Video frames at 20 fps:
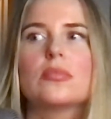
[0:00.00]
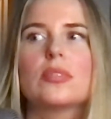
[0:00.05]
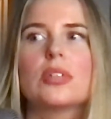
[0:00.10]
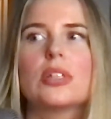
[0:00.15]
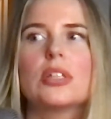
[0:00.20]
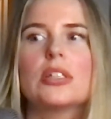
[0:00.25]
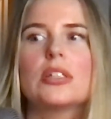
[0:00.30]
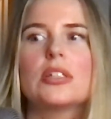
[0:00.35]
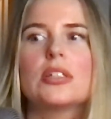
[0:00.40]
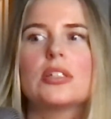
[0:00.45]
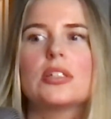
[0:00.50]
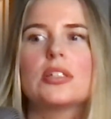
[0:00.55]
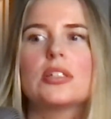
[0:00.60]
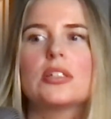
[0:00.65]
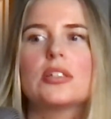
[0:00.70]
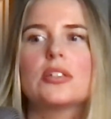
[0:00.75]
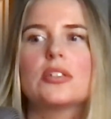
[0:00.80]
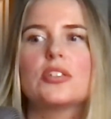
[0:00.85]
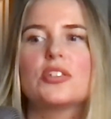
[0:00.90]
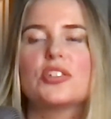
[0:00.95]
it's
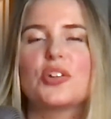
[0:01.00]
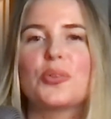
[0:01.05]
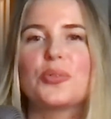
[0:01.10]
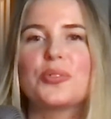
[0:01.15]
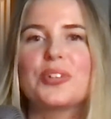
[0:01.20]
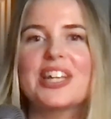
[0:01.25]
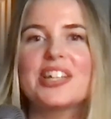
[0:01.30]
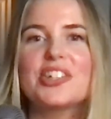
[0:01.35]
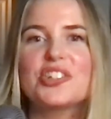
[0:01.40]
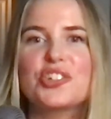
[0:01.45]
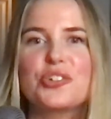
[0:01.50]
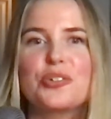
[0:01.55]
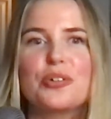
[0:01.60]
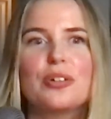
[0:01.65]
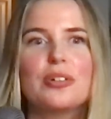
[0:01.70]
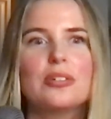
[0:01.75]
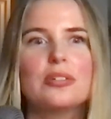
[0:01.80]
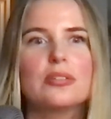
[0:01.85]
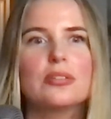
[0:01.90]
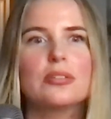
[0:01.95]
so
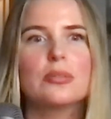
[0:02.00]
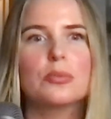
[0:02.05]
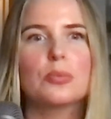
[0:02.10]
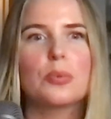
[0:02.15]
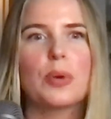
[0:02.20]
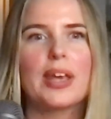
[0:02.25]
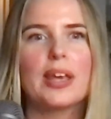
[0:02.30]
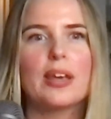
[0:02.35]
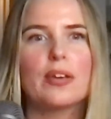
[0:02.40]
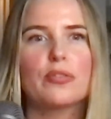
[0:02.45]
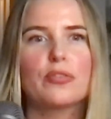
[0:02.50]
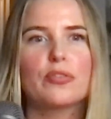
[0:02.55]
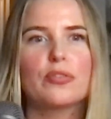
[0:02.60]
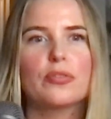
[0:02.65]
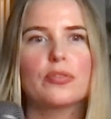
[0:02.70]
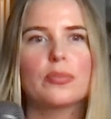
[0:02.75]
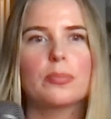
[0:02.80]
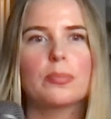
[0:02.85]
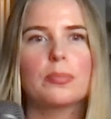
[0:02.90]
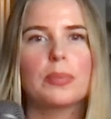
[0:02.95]
natural way of
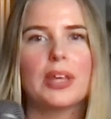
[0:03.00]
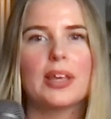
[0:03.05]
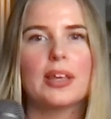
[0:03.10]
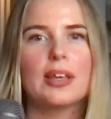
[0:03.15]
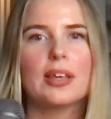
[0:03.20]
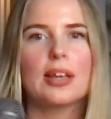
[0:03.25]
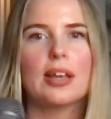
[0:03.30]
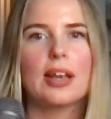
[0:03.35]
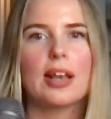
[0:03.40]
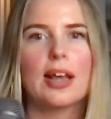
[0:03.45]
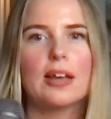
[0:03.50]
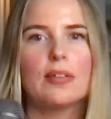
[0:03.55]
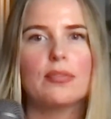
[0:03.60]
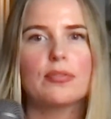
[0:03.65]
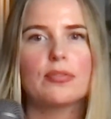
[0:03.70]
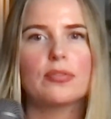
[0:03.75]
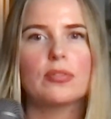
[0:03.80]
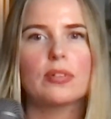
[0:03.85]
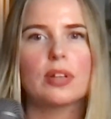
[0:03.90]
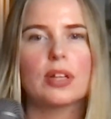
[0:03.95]
being in
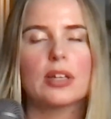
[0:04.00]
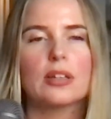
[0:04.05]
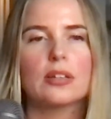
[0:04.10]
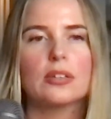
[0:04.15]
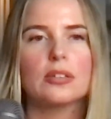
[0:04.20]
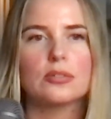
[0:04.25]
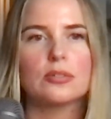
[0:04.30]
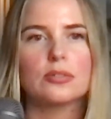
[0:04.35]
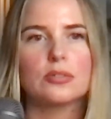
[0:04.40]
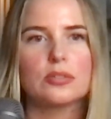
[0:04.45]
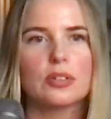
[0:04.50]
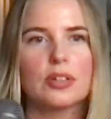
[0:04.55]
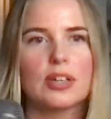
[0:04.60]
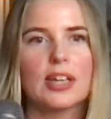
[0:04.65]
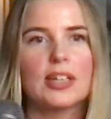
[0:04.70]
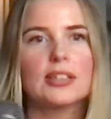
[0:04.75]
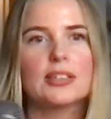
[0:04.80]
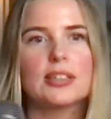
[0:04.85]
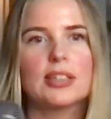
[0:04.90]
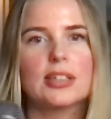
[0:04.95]
life, like
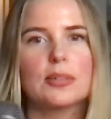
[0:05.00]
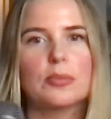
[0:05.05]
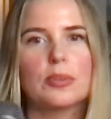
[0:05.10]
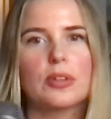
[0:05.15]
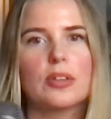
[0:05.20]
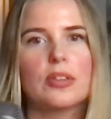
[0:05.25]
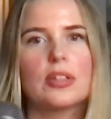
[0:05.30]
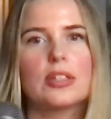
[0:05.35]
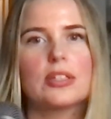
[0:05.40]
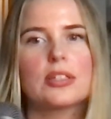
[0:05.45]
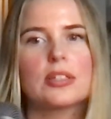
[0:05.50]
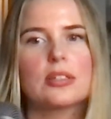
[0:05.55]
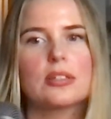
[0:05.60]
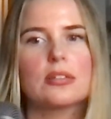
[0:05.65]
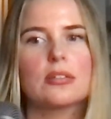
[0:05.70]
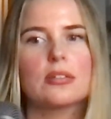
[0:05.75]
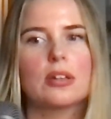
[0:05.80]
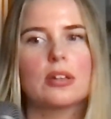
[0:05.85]
connecting with this